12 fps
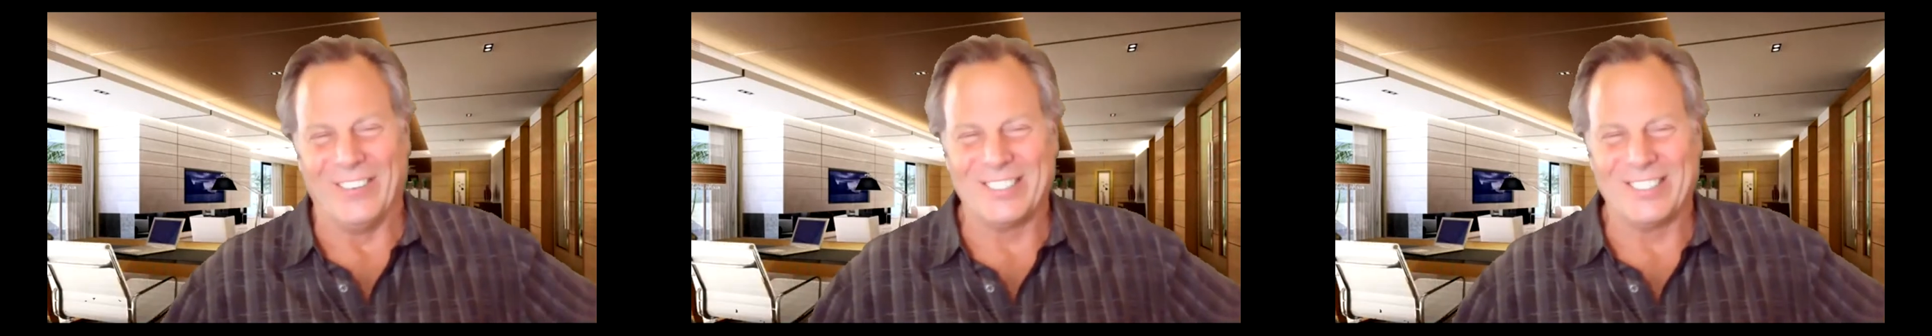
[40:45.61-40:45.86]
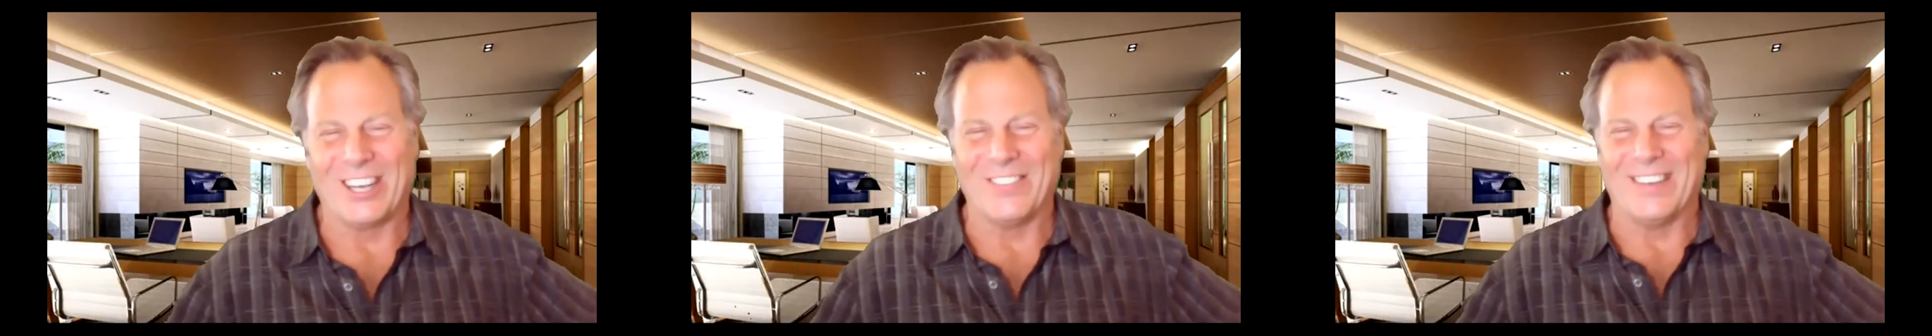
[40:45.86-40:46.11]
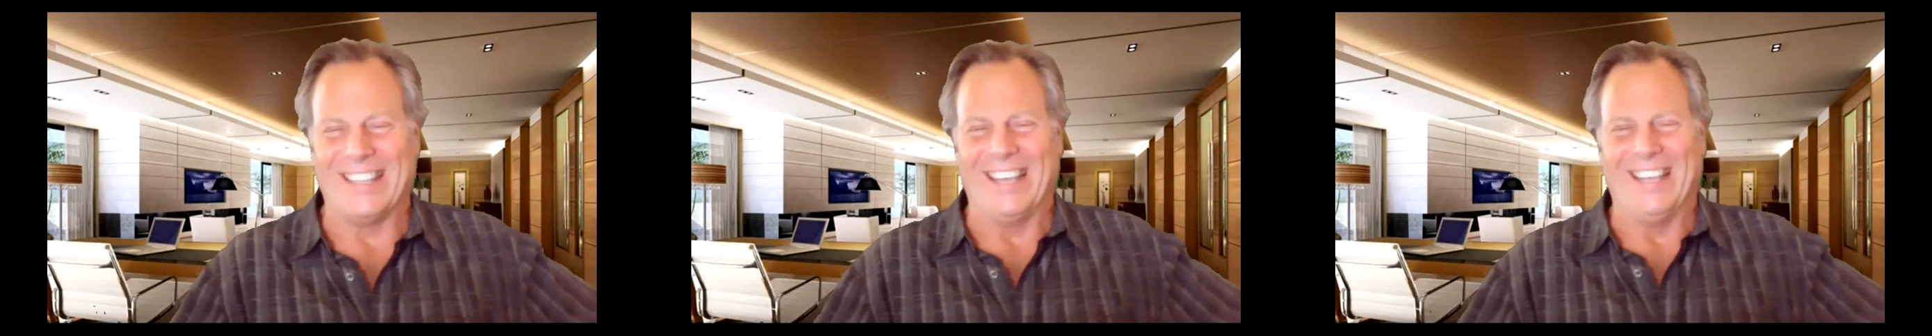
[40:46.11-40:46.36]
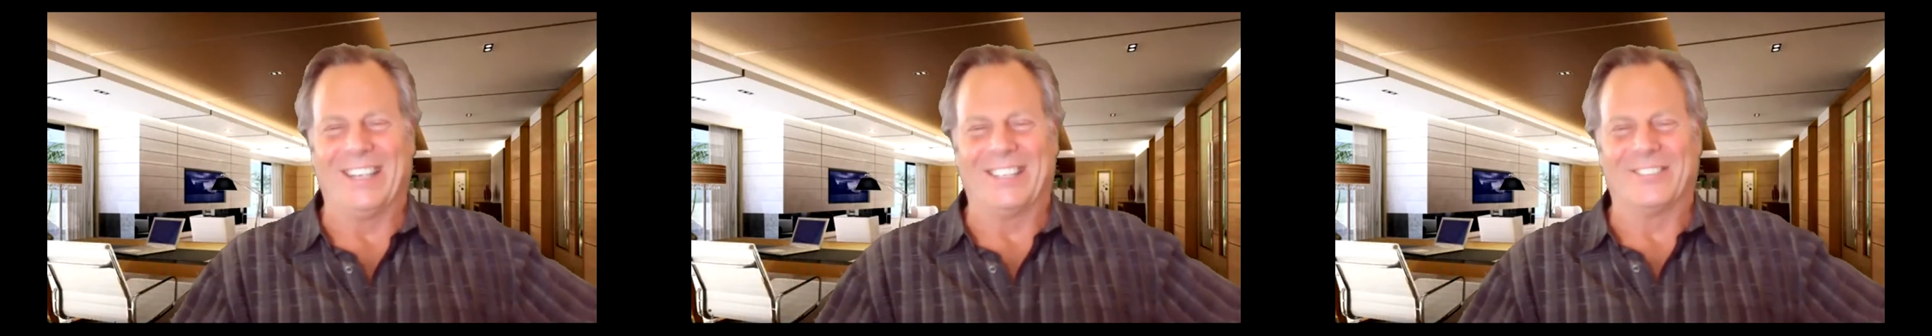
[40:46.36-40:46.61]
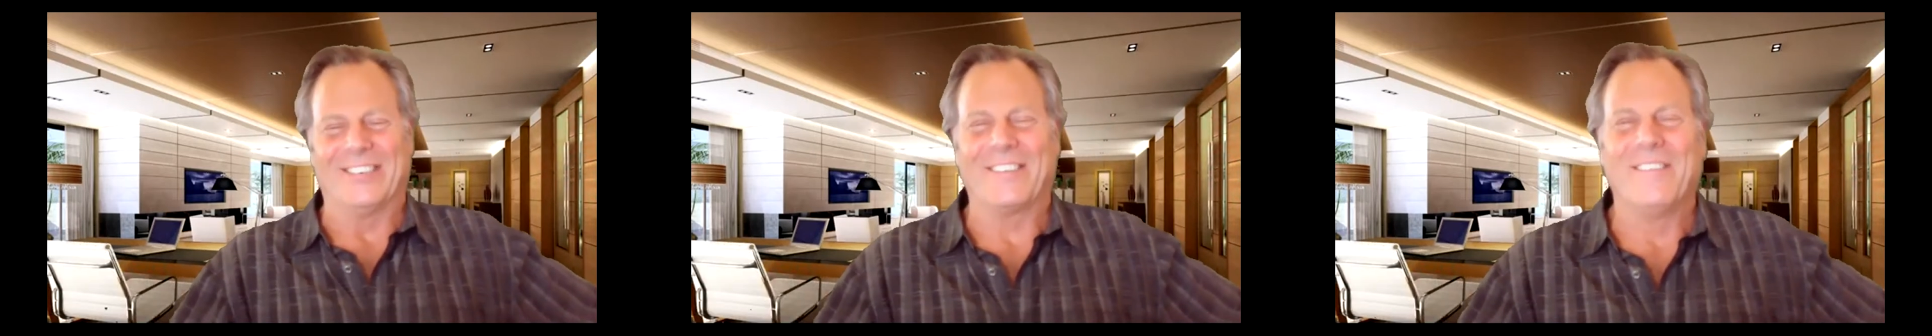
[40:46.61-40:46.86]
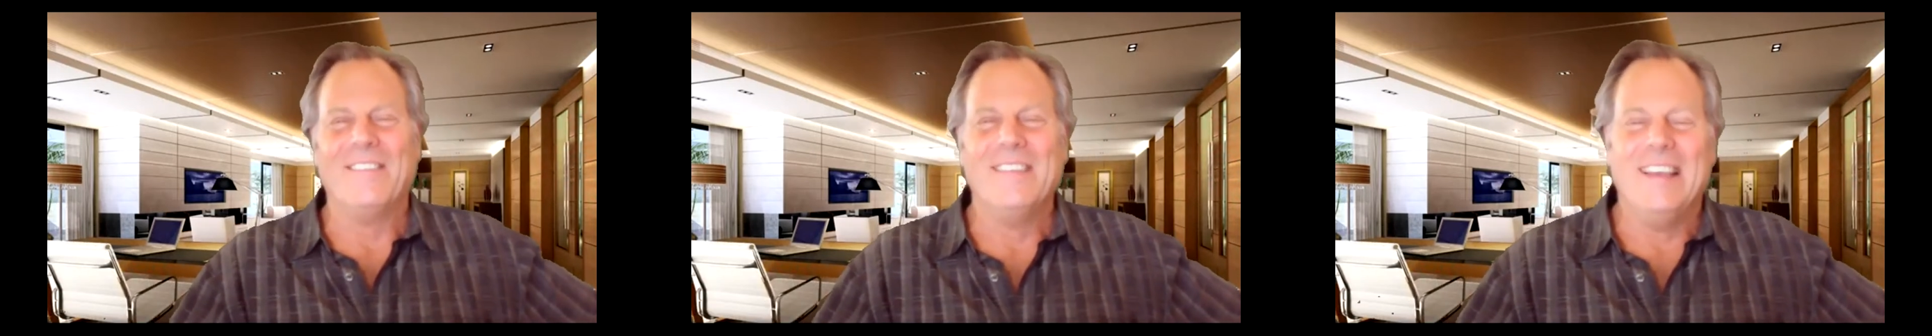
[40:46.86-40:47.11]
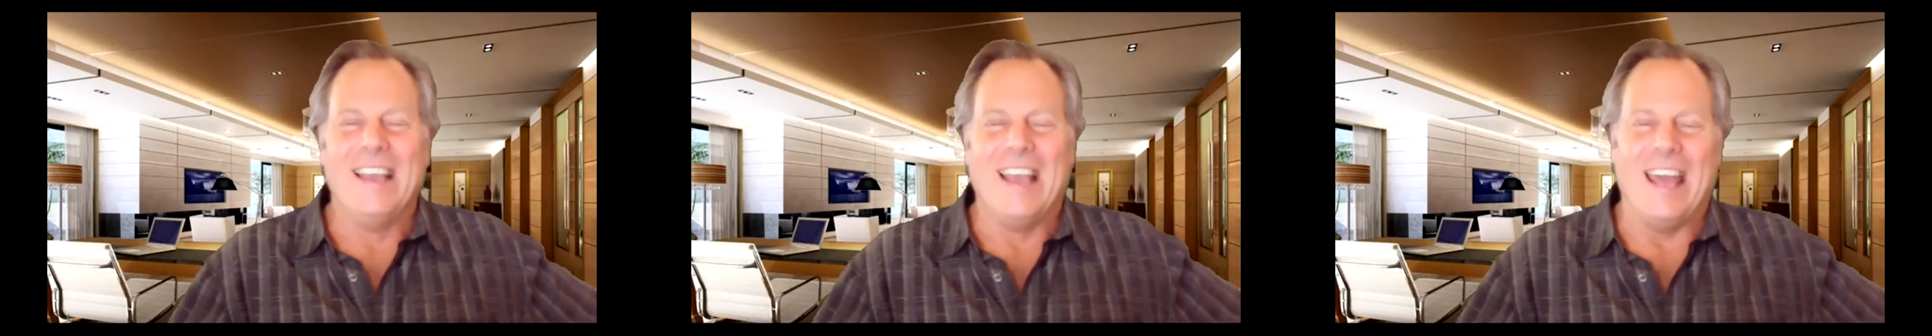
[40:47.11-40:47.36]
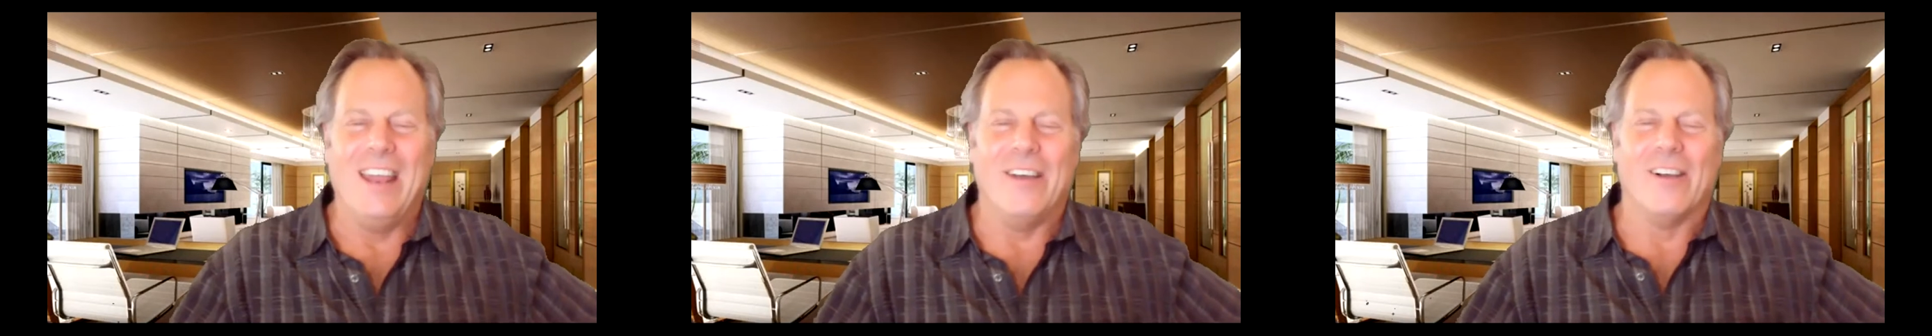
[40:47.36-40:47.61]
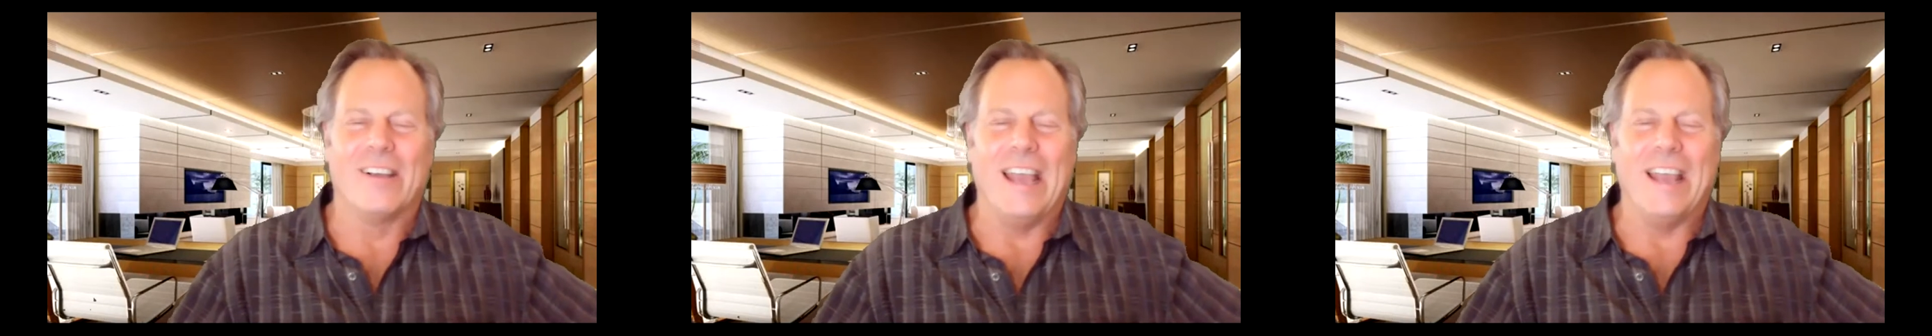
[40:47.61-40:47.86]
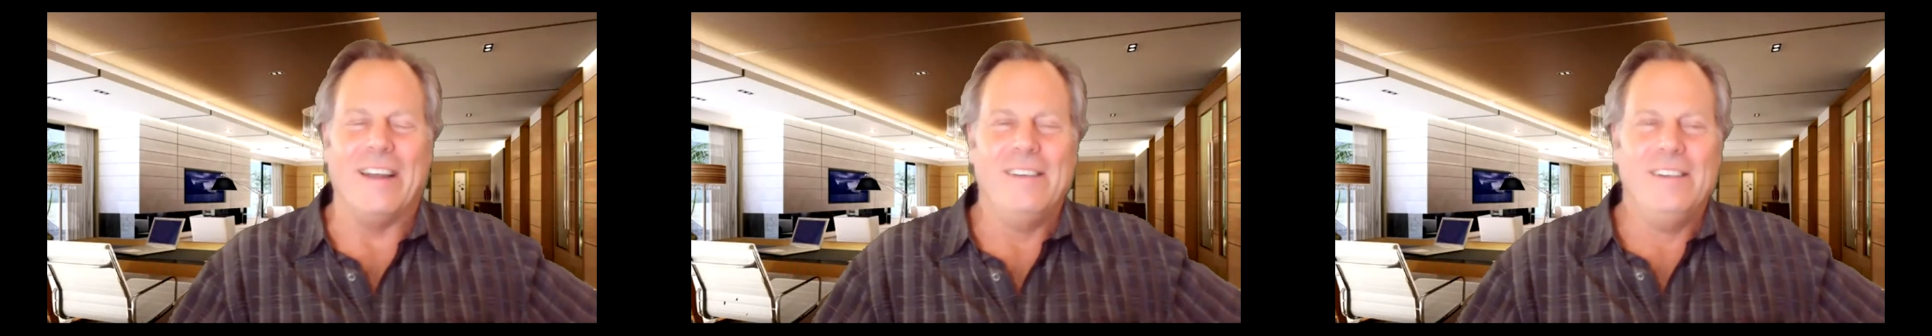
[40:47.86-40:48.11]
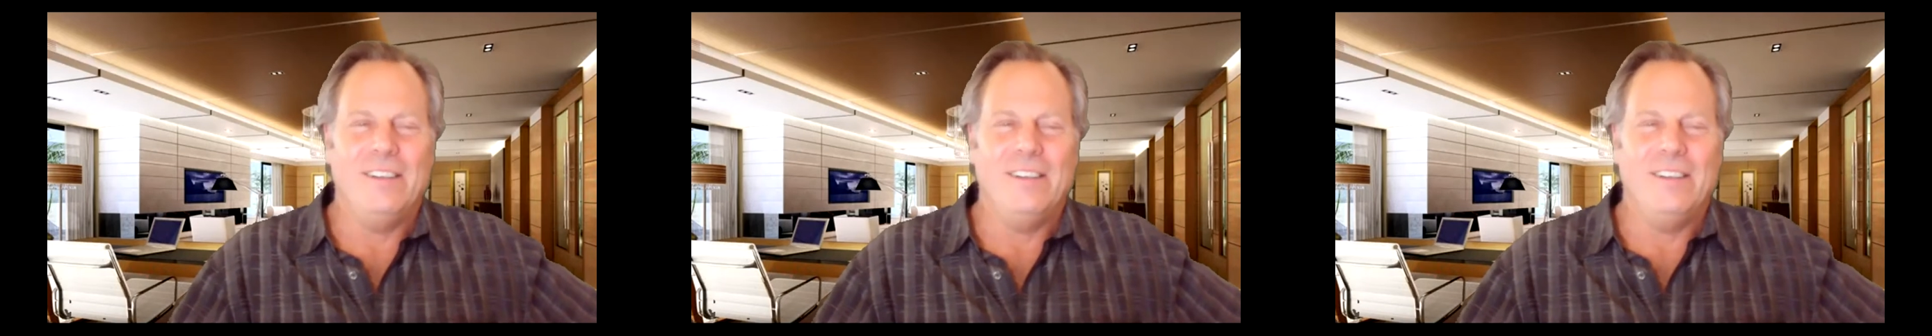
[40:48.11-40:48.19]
We'll talk about that next week. Anyway, okay.